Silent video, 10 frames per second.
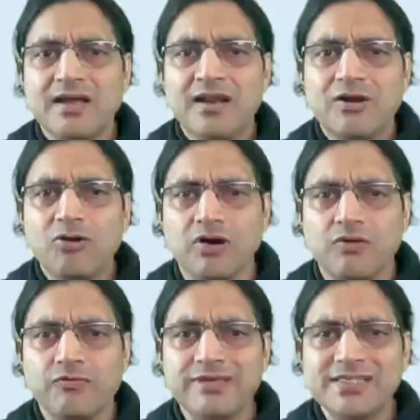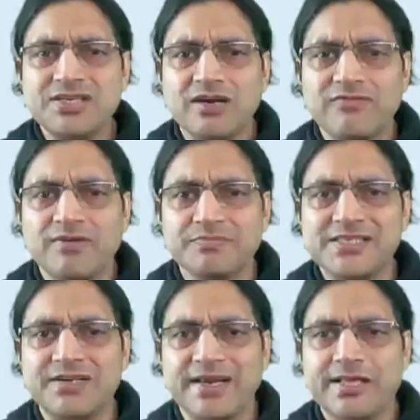look, we start from
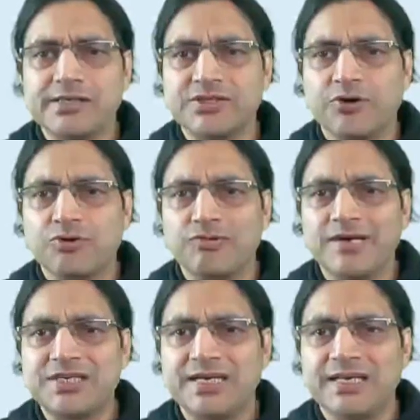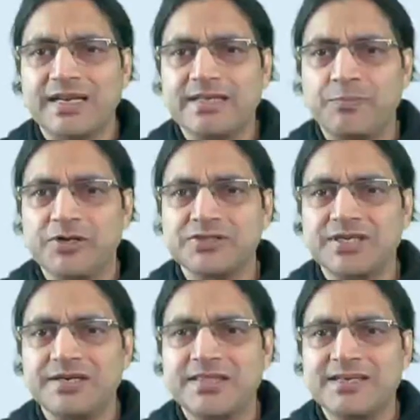this range 0 to 18 and the
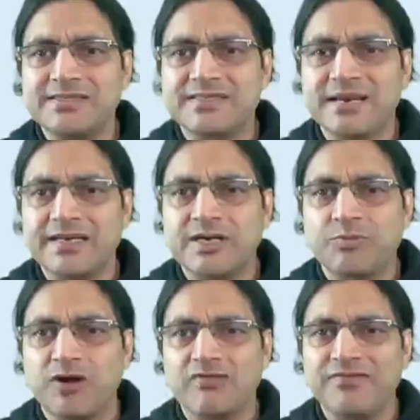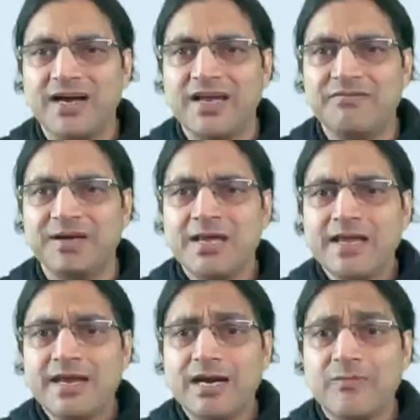percentage is 98.5
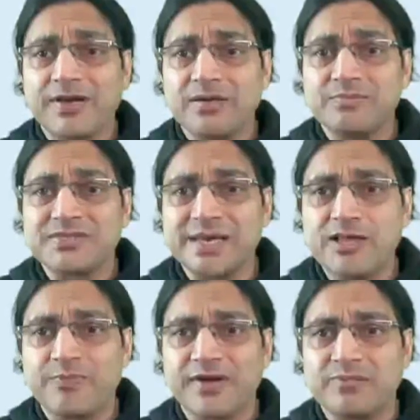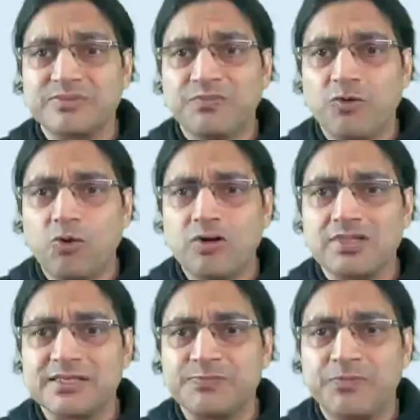it becomes age becomes more
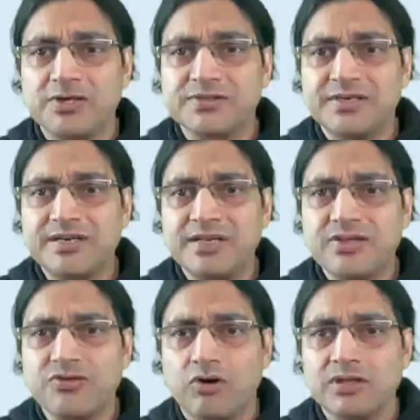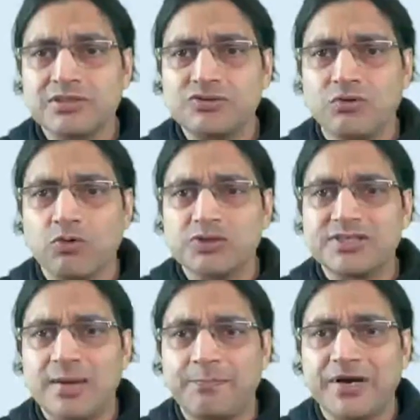this percentage also goes
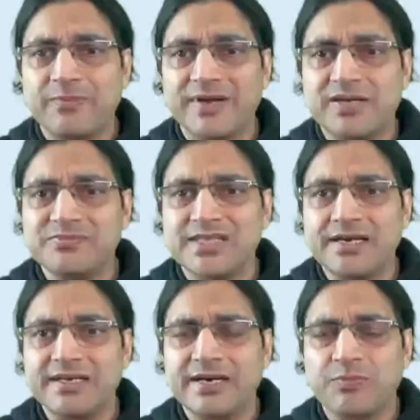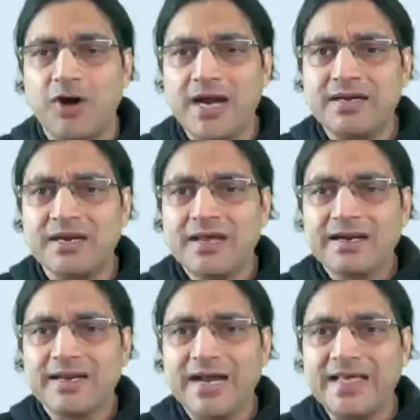up it becomes
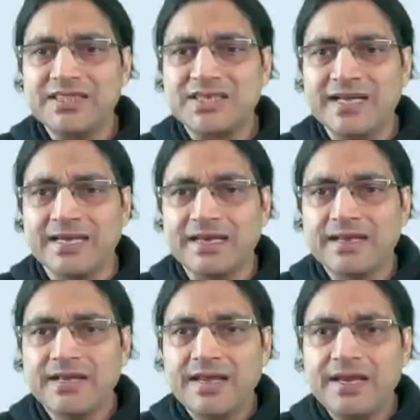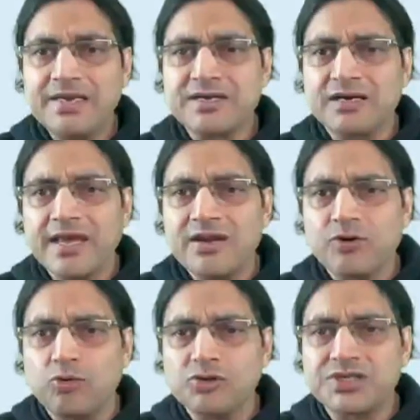98.93 it again
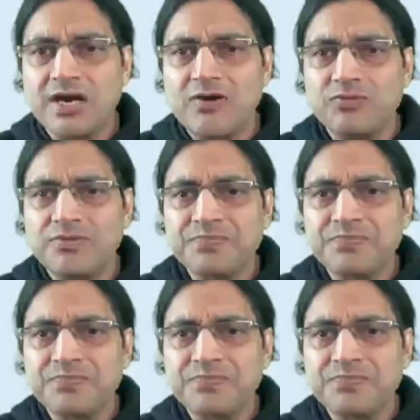goes down